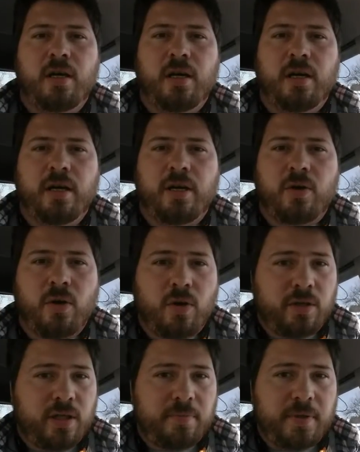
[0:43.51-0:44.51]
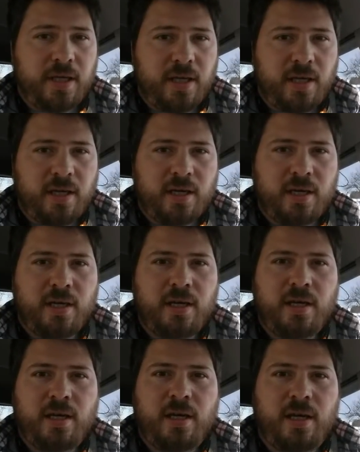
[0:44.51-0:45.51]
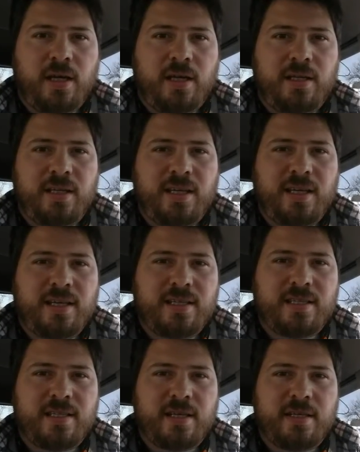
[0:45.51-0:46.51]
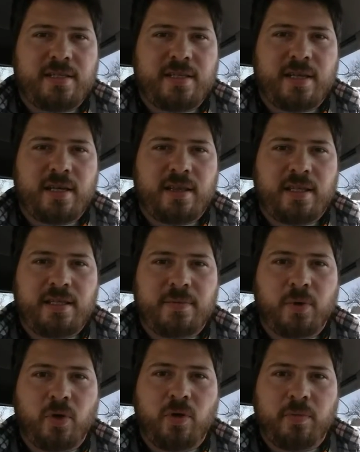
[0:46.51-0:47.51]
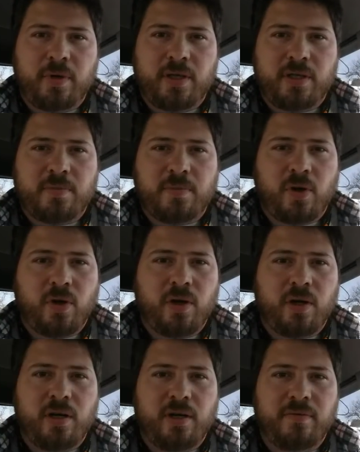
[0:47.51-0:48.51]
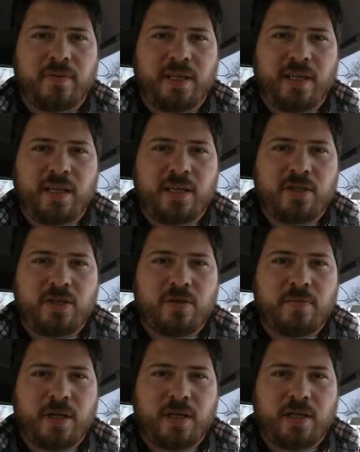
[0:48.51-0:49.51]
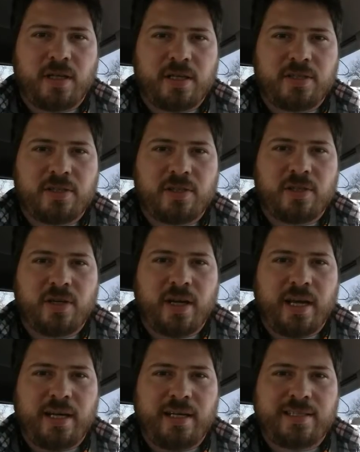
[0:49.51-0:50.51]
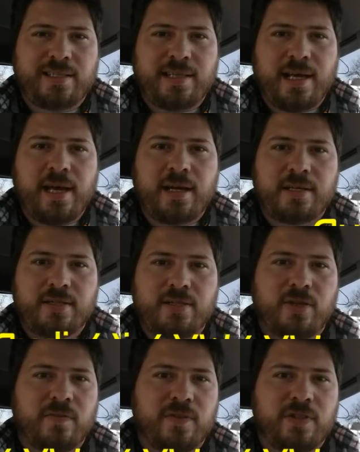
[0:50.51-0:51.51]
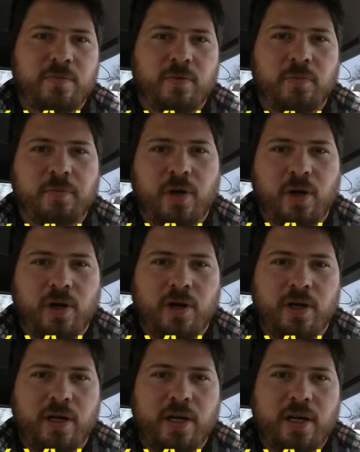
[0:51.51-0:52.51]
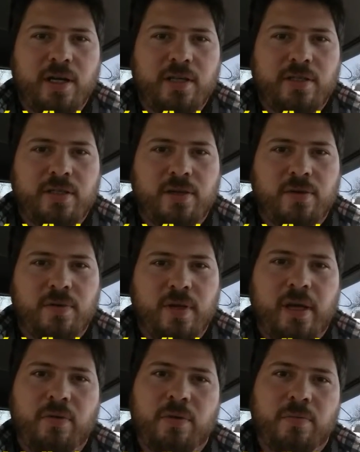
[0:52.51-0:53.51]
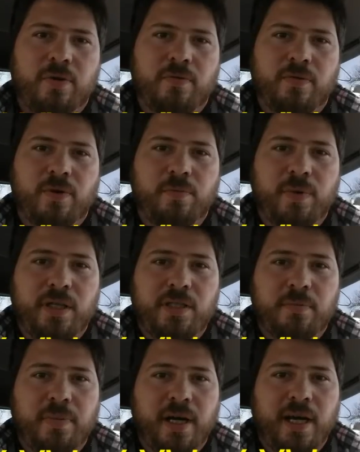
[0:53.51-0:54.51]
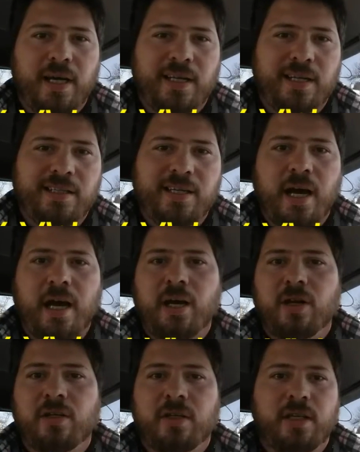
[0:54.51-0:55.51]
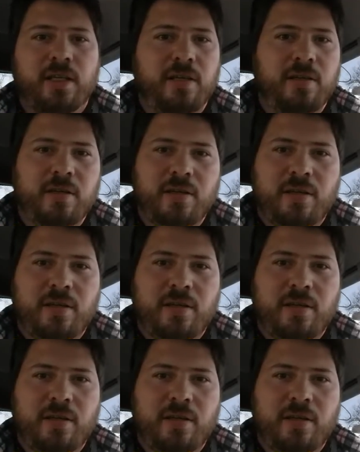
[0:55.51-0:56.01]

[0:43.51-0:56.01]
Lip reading: I called up Kia, and Kia says that this bulb is part of the instrument cluster and it's not a serviceable part. So they would prefer me to buy an entirely